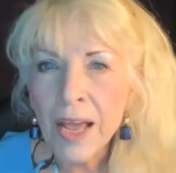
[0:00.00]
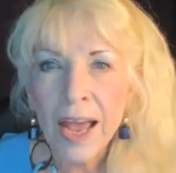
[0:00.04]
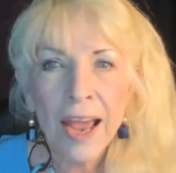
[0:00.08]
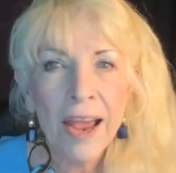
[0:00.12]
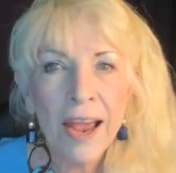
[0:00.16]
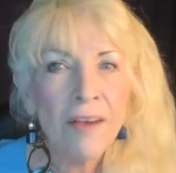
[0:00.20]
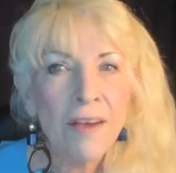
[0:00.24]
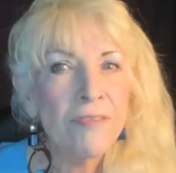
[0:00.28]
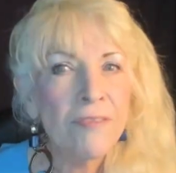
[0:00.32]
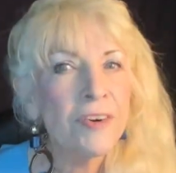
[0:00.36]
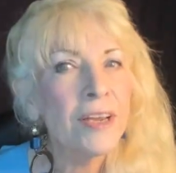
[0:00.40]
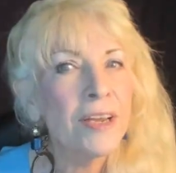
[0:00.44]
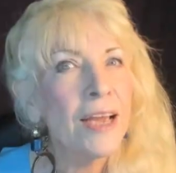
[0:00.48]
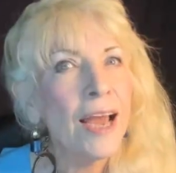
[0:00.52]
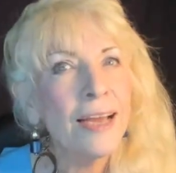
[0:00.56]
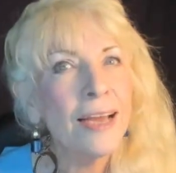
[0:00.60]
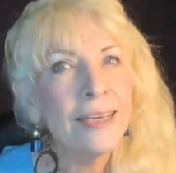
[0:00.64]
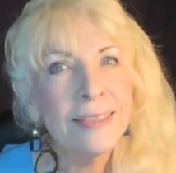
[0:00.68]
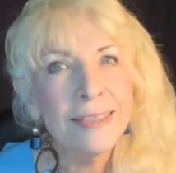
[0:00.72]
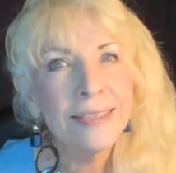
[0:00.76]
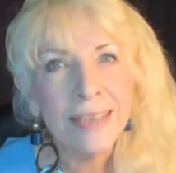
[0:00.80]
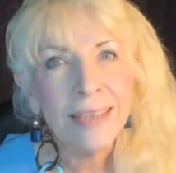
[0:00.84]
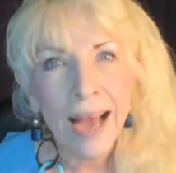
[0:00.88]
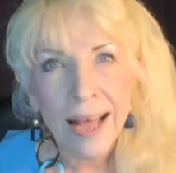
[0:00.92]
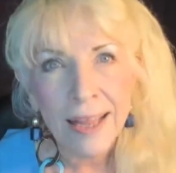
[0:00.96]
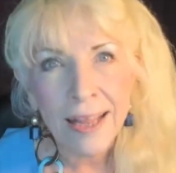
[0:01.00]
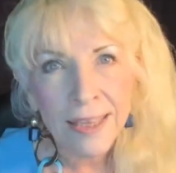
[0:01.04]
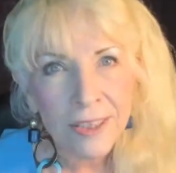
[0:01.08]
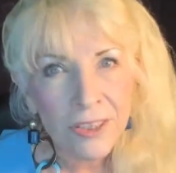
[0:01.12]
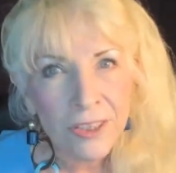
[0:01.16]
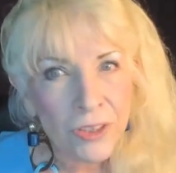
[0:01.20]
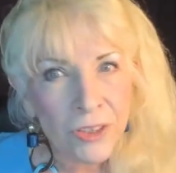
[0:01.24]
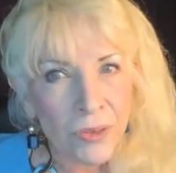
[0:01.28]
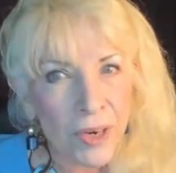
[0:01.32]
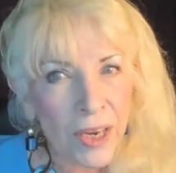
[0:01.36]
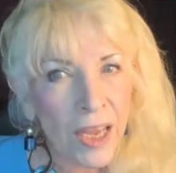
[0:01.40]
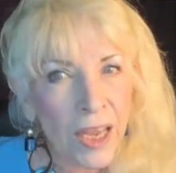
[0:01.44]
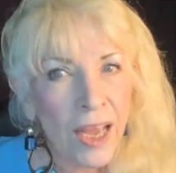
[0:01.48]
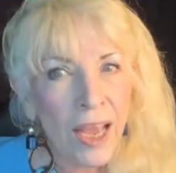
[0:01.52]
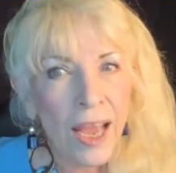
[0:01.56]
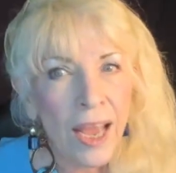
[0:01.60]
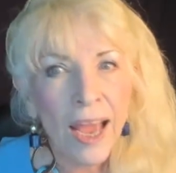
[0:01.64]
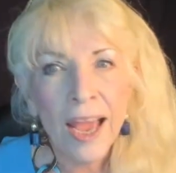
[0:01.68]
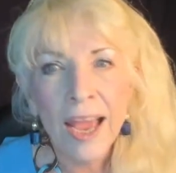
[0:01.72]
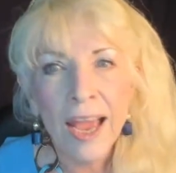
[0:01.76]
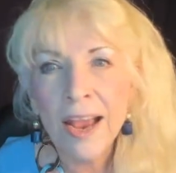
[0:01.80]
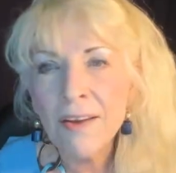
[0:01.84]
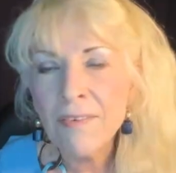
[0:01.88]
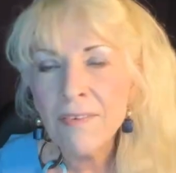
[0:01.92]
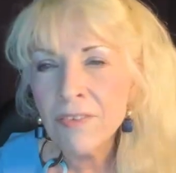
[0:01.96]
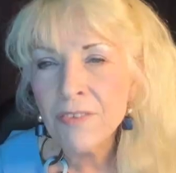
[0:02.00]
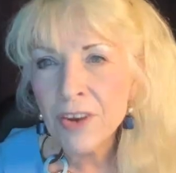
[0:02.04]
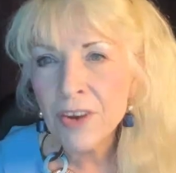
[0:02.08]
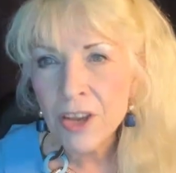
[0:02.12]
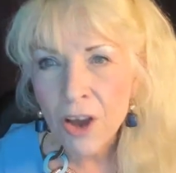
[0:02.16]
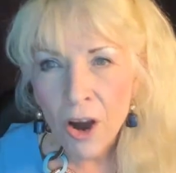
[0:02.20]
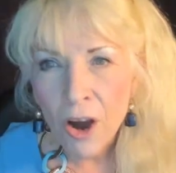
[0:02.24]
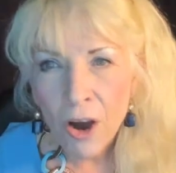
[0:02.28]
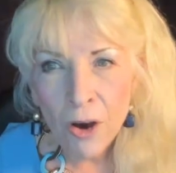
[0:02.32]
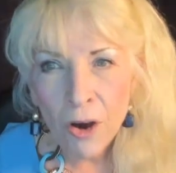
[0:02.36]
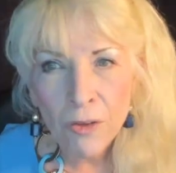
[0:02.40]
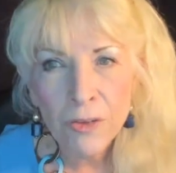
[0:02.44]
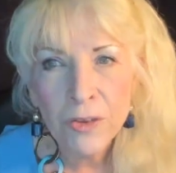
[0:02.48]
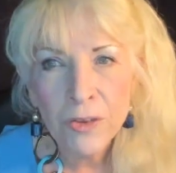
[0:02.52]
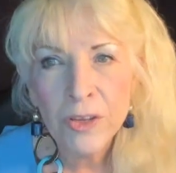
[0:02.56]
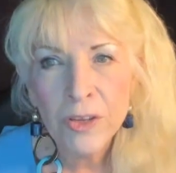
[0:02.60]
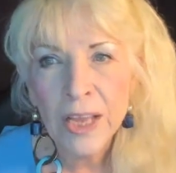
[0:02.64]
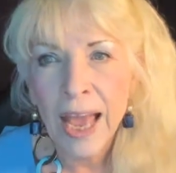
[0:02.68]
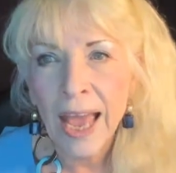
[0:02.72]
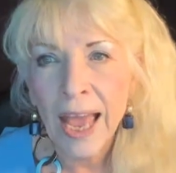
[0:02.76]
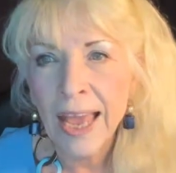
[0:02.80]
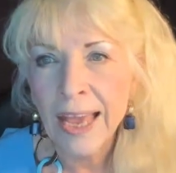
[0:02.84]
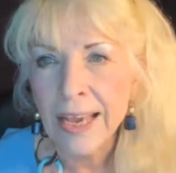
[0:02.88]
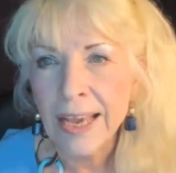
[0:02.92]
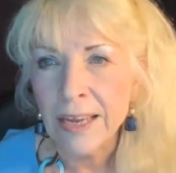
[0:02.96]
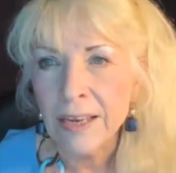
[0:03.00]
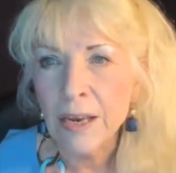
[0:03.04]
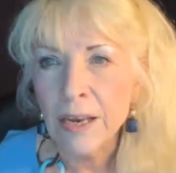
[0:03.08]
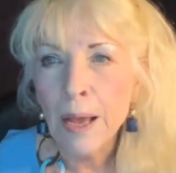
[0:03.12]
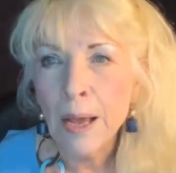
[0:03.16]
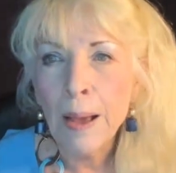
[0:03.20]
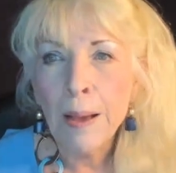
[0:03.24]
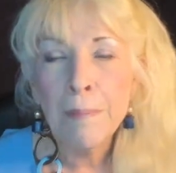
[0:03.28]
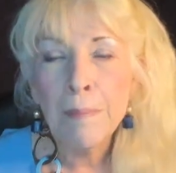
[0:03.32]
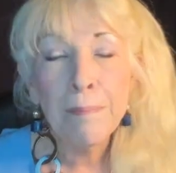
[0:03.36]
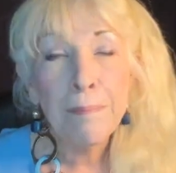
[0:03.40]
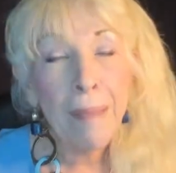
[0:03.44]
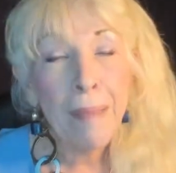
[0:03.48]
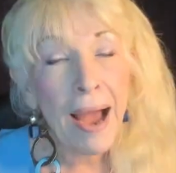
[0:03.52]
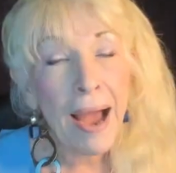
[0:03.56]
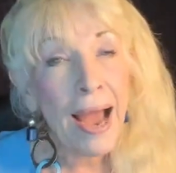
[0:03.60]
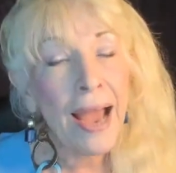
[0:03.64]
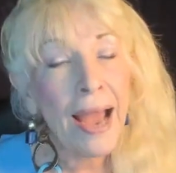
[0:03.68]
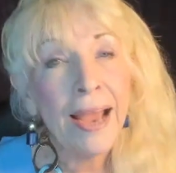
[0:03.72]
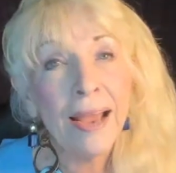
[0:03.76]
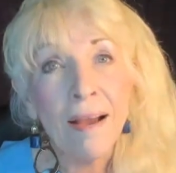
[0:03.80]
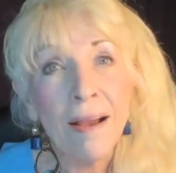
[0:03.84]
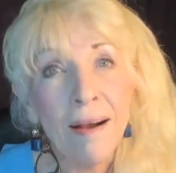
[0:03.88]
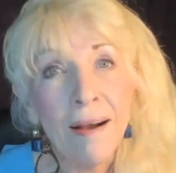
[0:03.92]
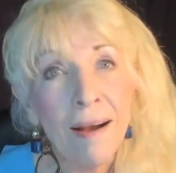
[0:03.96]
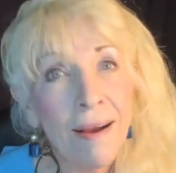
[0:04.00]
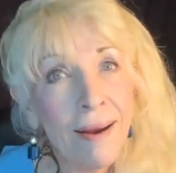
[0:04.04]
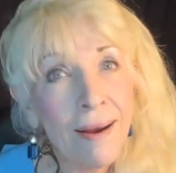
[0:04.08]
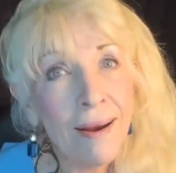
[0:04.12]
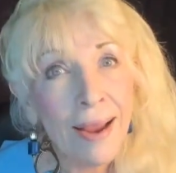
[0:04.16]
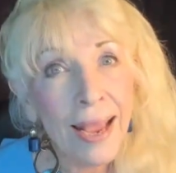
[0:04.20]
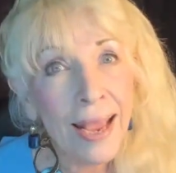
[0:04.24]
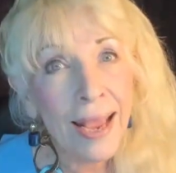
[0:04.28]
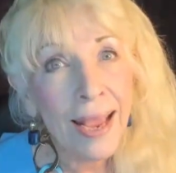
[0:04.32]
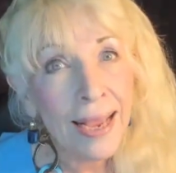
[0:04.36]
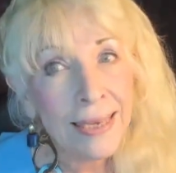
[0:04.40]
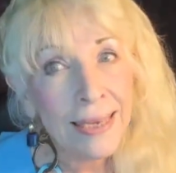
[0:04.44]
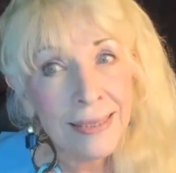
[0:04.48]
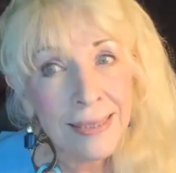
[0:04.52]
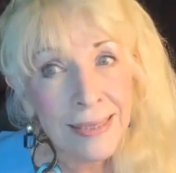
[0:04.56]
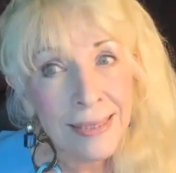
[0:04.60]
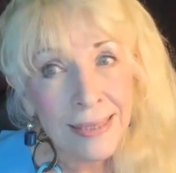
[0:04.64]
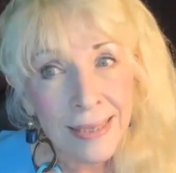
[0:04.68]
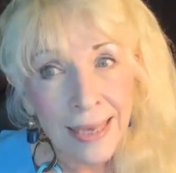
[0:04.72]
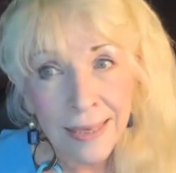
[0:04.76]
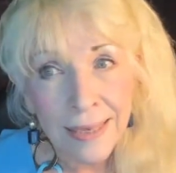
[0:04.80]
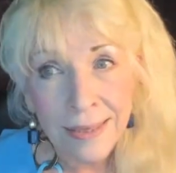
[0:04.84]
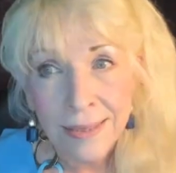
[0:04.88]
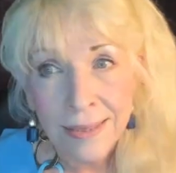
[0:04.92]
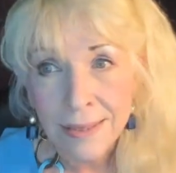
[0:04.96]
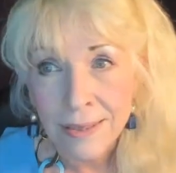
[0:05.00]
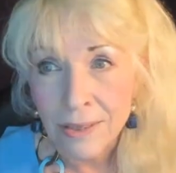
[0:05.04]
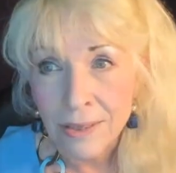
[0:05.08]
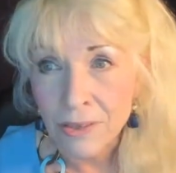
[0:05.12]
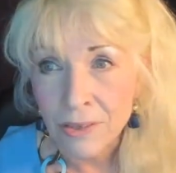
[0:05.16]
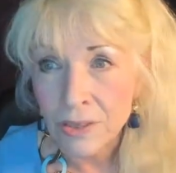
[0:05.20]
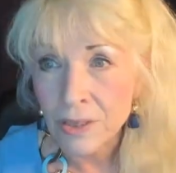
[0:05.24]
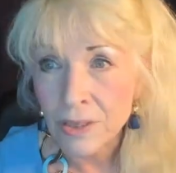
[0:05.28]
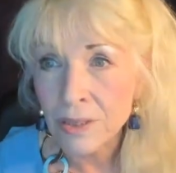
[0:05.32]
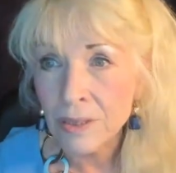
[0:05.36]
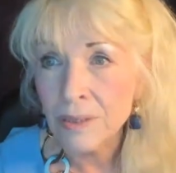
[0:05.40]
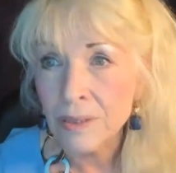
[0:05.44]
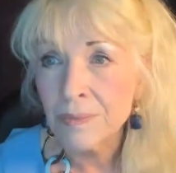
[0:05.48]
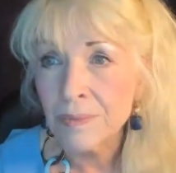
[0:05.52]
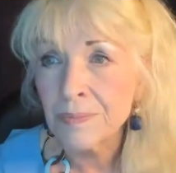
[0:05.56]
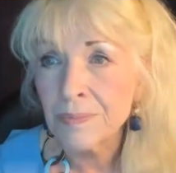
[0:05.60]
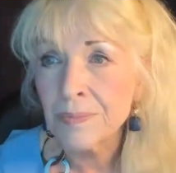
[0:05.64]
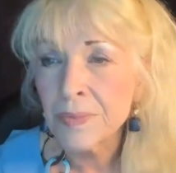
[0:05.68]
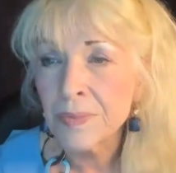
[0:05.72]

every idolatry, every oath taken by our ancestors.